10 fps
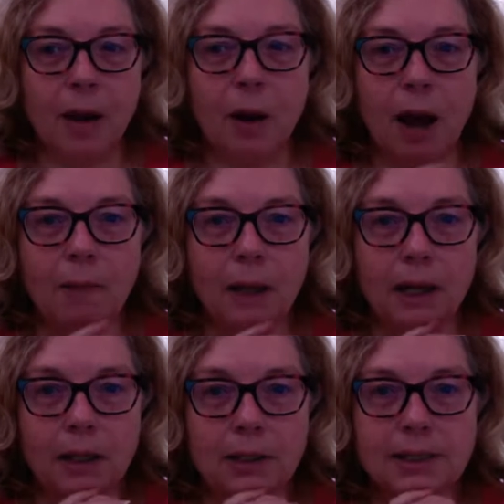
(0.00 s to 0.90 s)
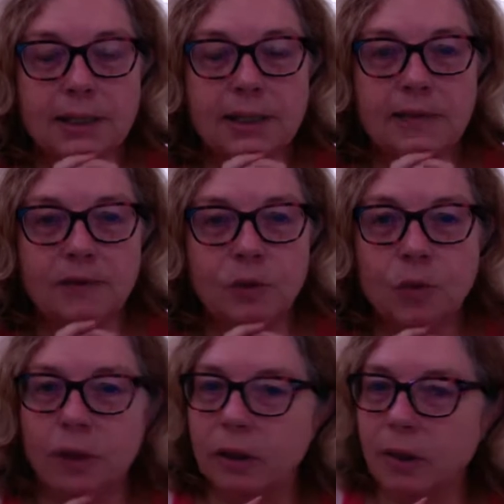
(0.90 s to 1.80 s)
I'm going to just leave you
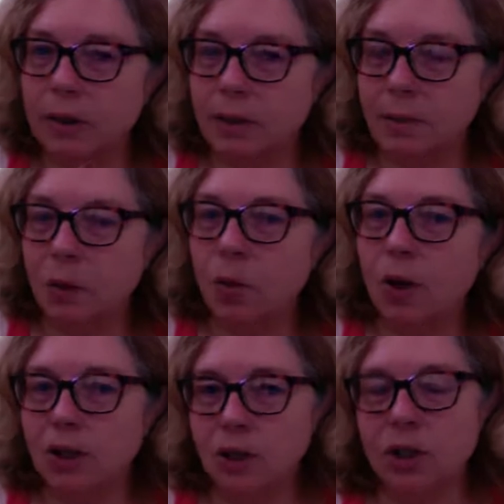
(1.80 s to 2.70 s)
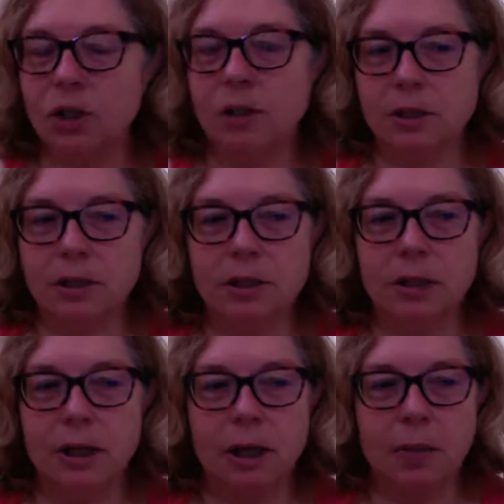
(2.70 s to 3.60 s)
with some questions to
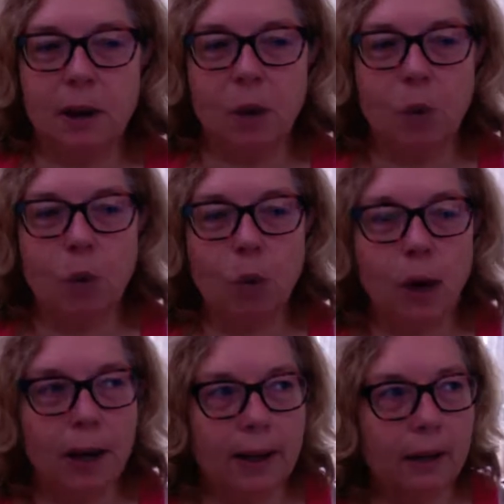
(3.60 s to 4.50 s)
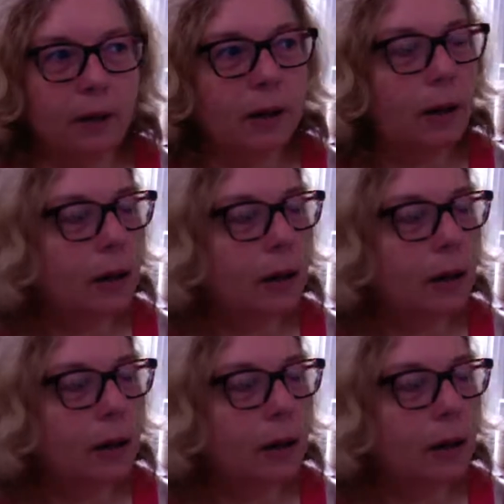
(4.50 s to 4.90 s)
think about. One,